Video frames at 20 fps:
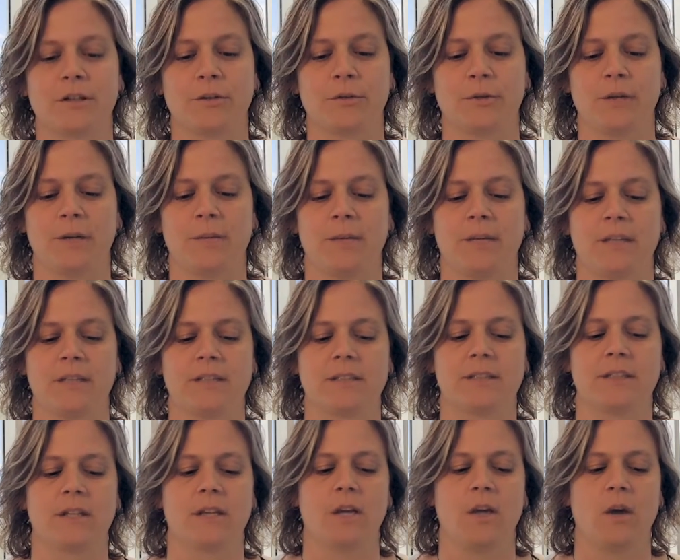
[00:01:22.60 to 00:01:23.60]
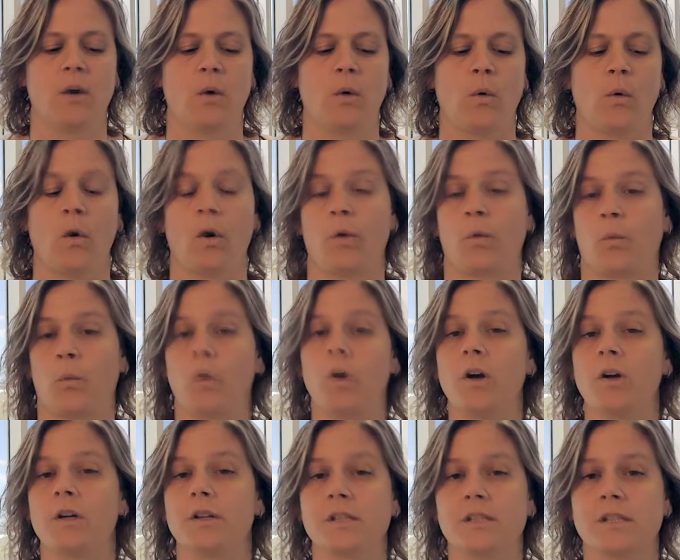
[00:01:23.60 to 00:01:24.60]
agreement or
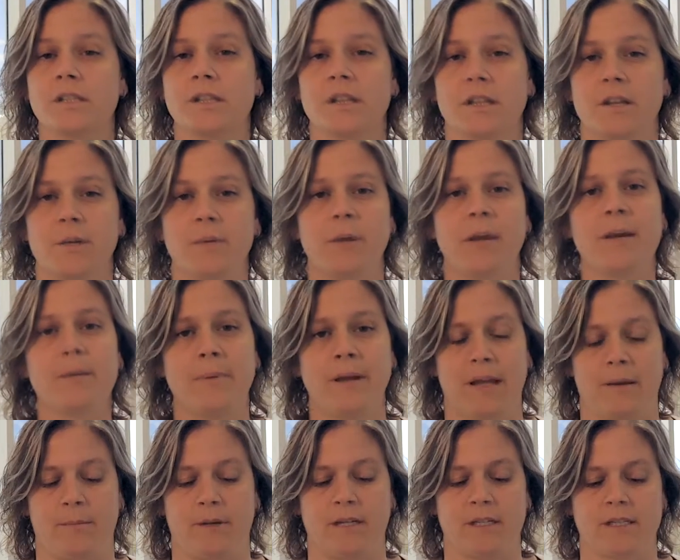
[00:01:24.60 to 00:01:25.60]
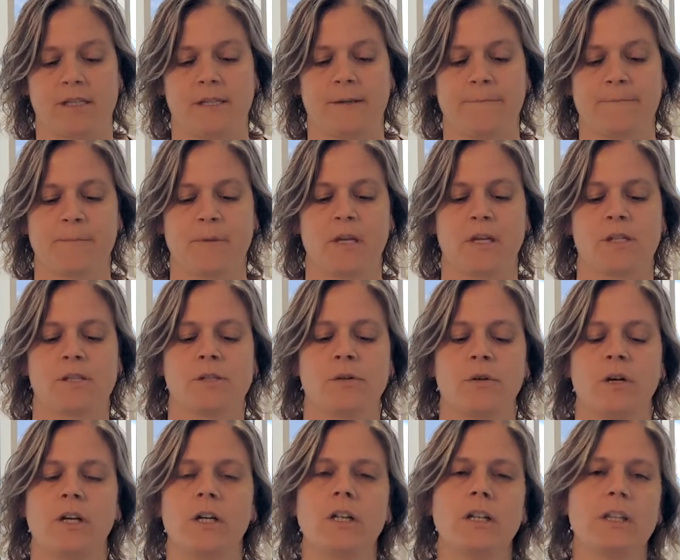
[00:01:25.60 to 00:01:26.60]
worse, their rent payment.
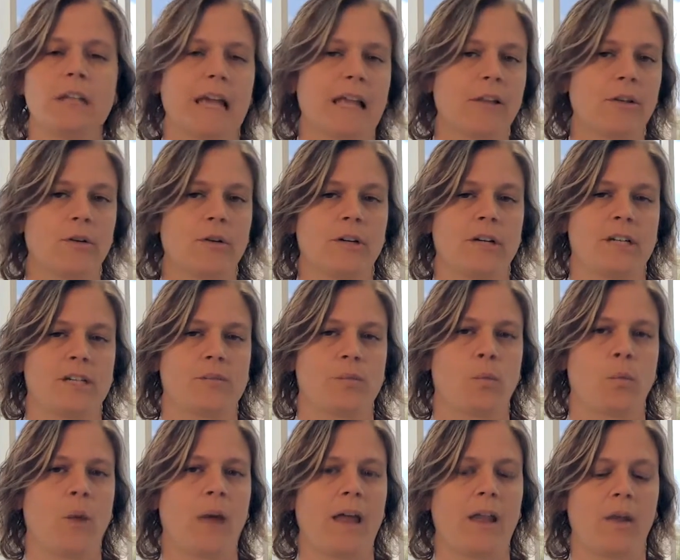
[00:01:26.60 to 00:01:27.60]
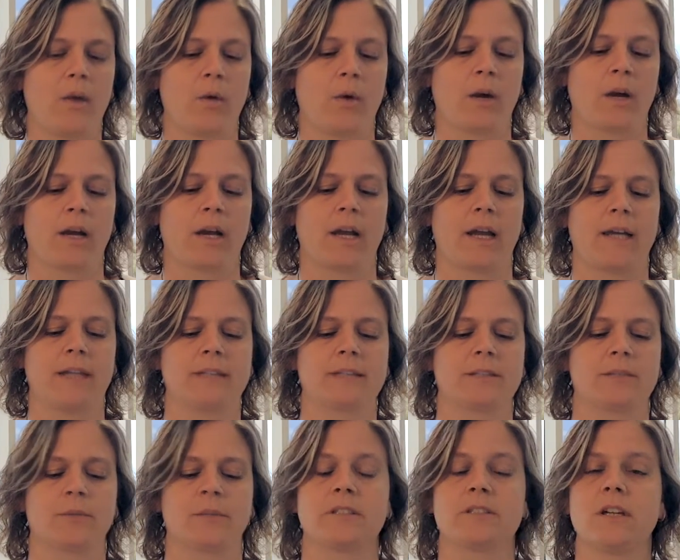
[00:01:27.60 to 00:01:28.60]
So, a good landlord is well
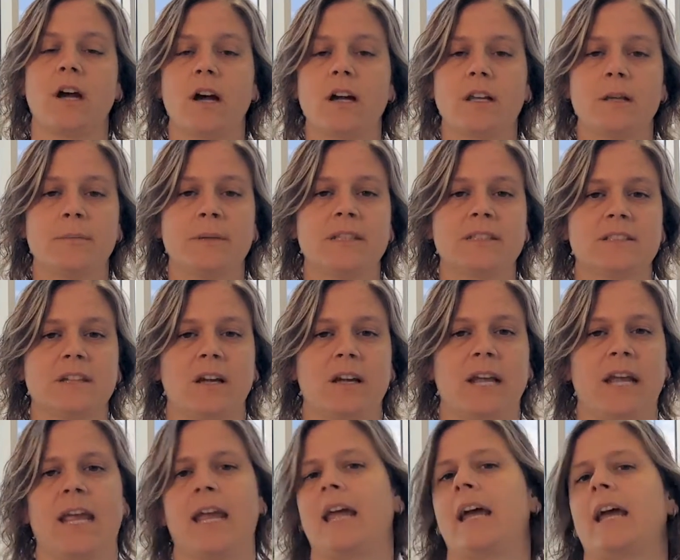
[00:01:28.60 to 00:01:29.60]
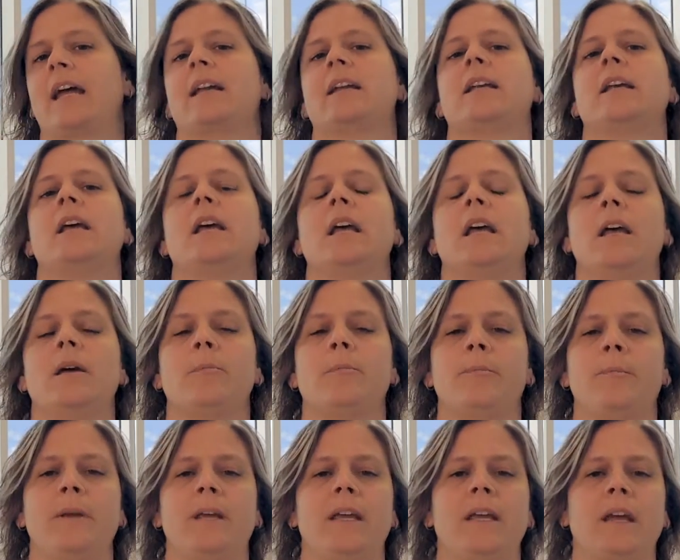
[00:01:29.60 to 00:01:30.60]
organized with documents on hand,
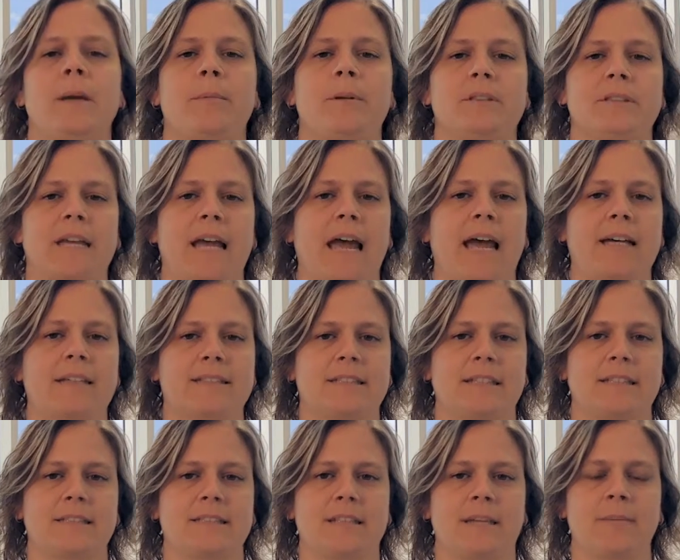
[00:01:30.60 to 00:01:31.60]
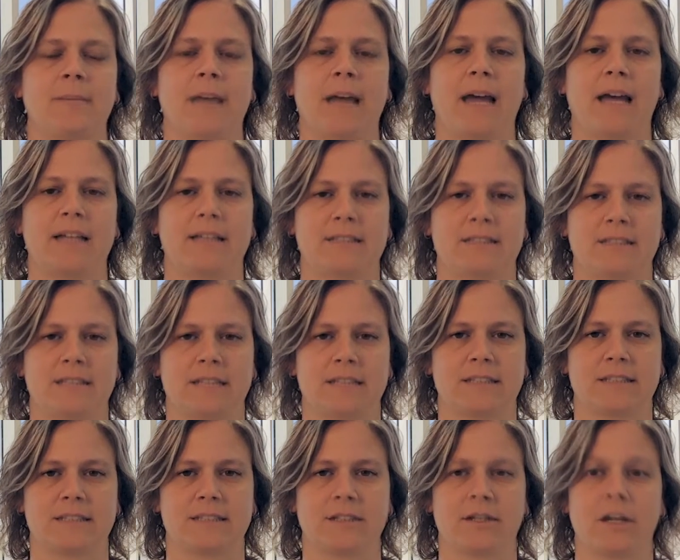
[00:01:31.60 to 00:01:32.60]
being able to access them as
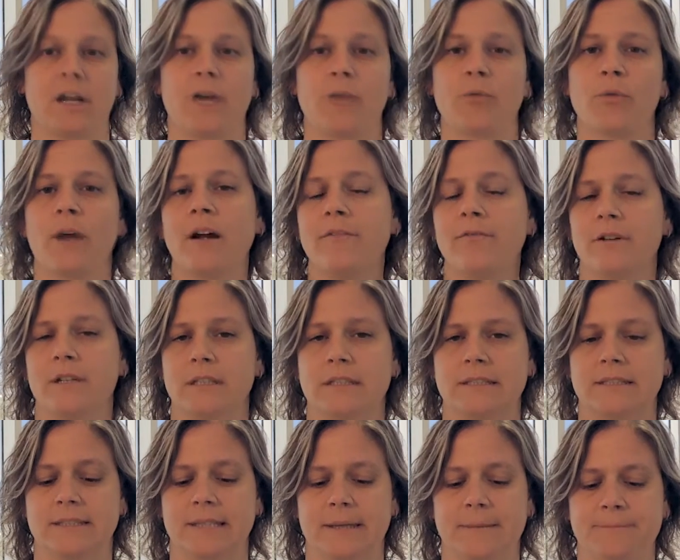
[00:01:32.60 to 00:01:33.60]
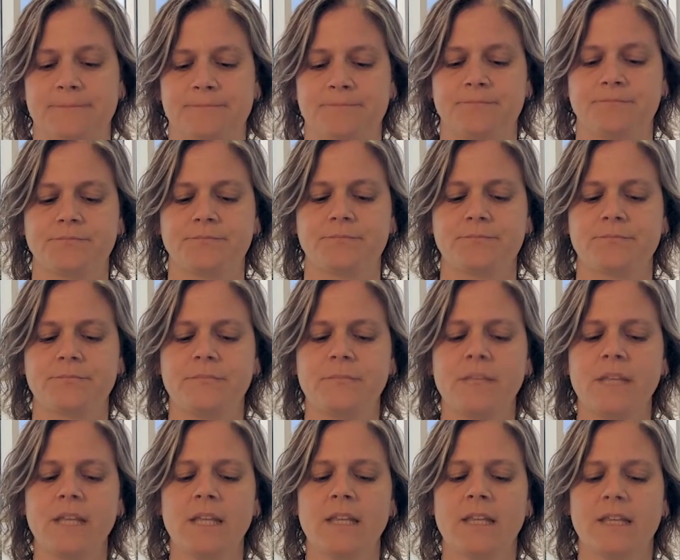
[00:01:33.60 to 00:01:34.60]
necessary and reference them.
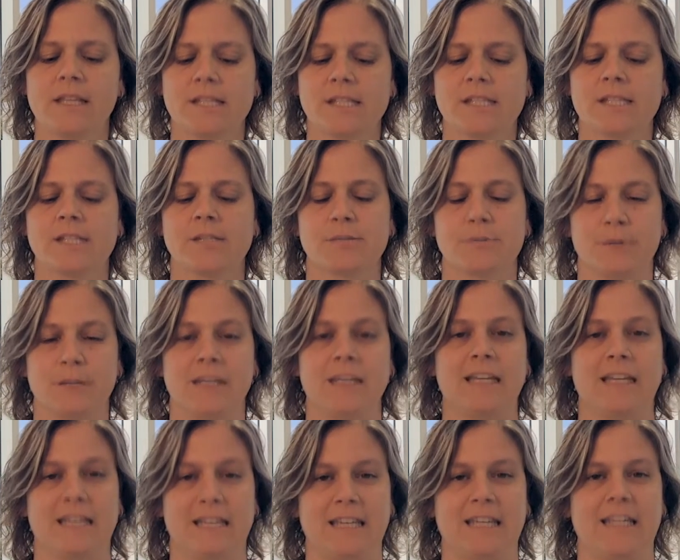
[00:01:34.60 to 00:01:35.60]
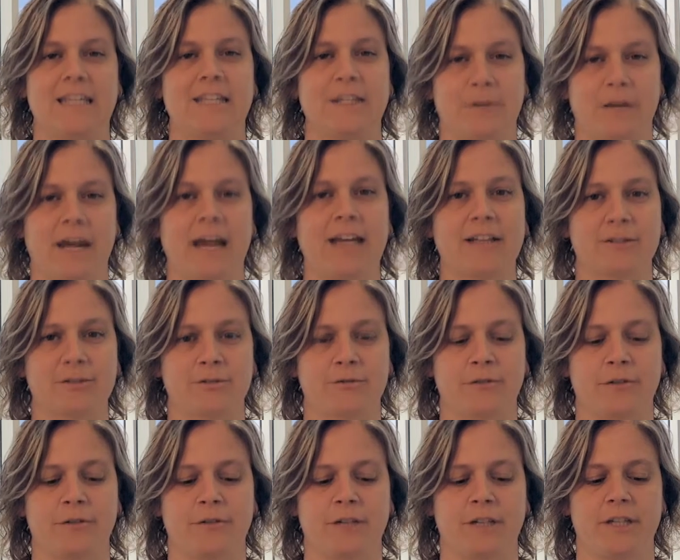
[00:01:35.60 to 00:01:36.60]
This is really key to a hassle
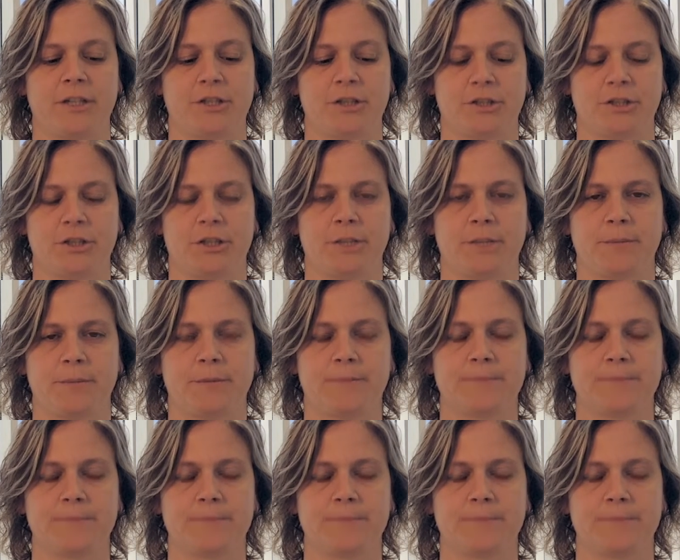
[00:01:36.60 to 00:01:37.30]
free relationship.